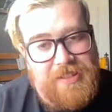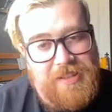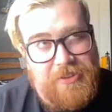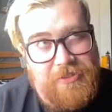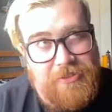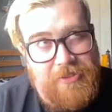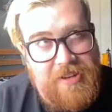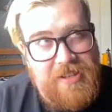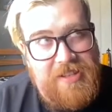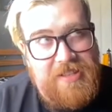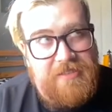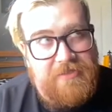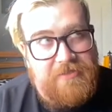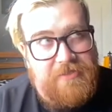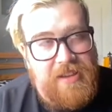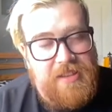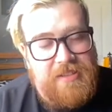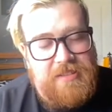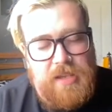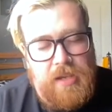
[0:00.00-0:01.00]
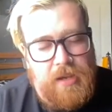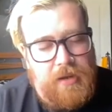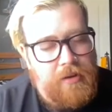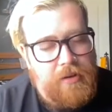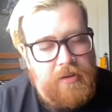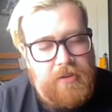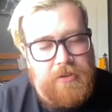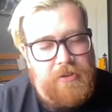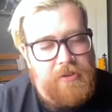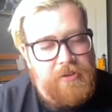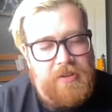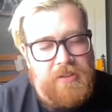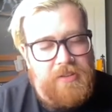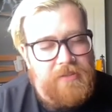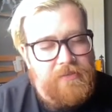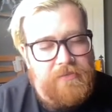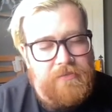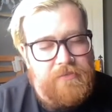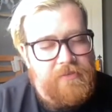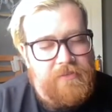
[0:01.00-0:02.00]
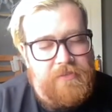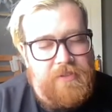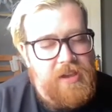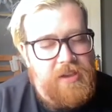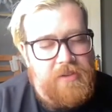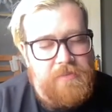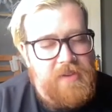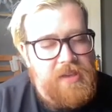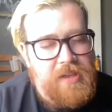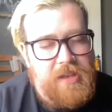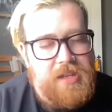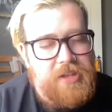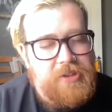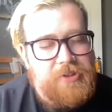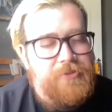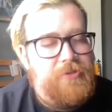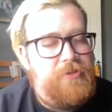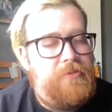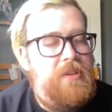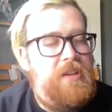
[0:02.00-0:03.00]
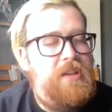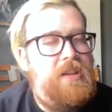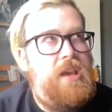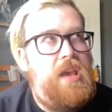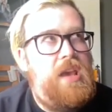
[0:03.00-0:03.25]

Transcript: Courtney's a great singer, and Courtney's a great comedian. Do you know what I mean?